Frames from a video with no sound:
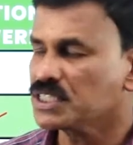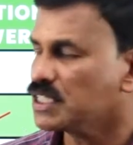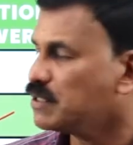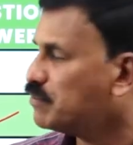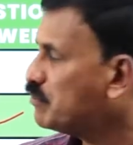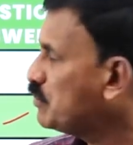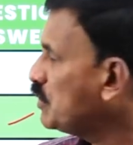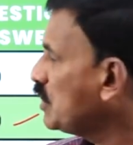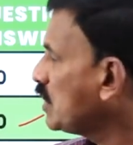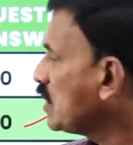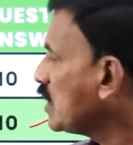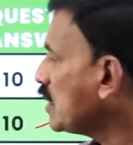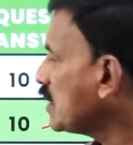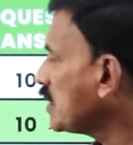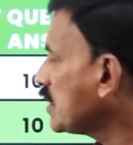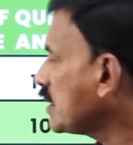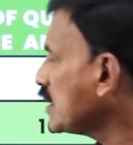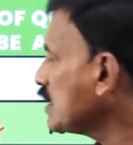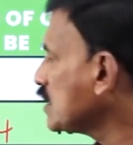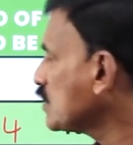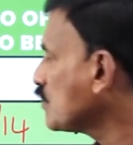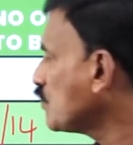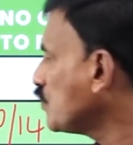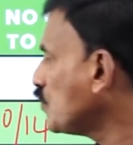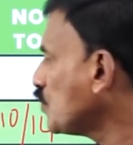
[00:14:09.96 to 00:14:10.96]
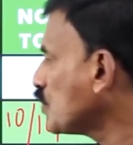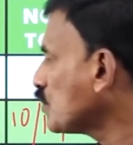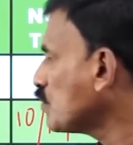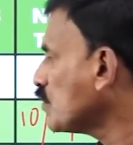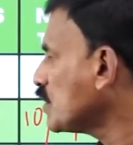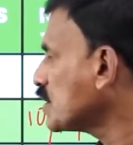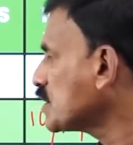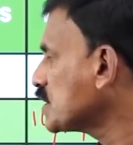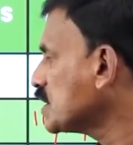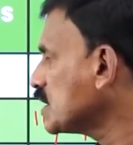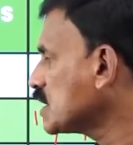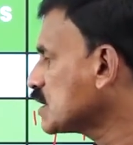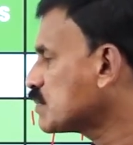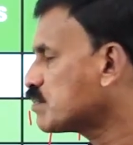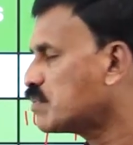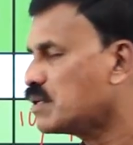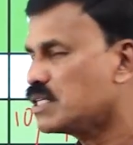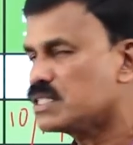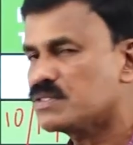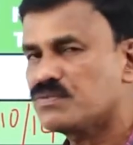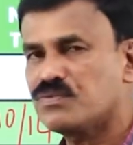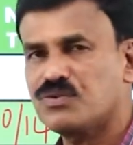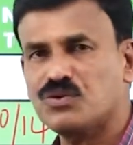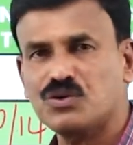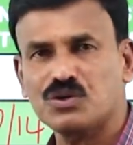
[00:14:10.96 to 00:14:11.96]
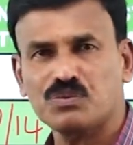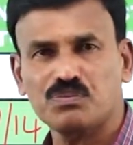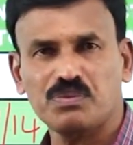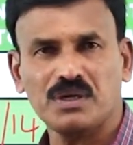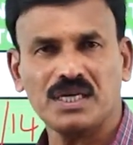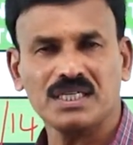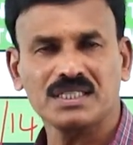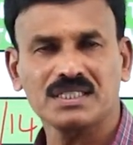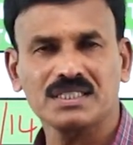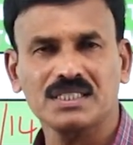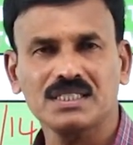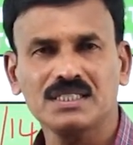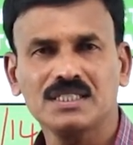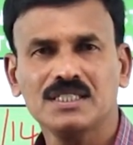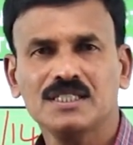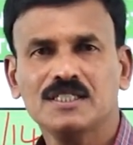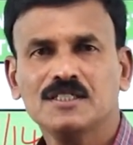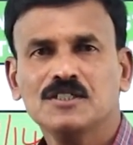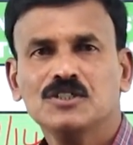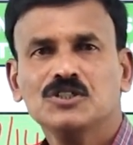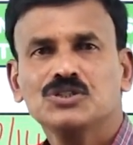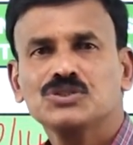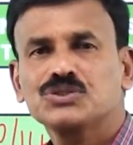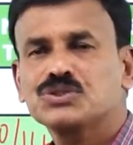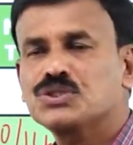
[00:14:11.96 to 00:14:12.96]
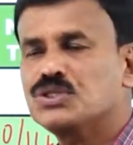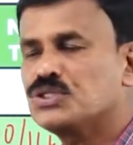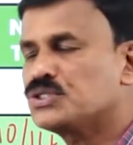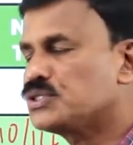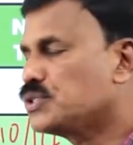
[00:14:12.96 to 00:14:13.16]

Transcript: and B contains four marks, six plus four pattern. So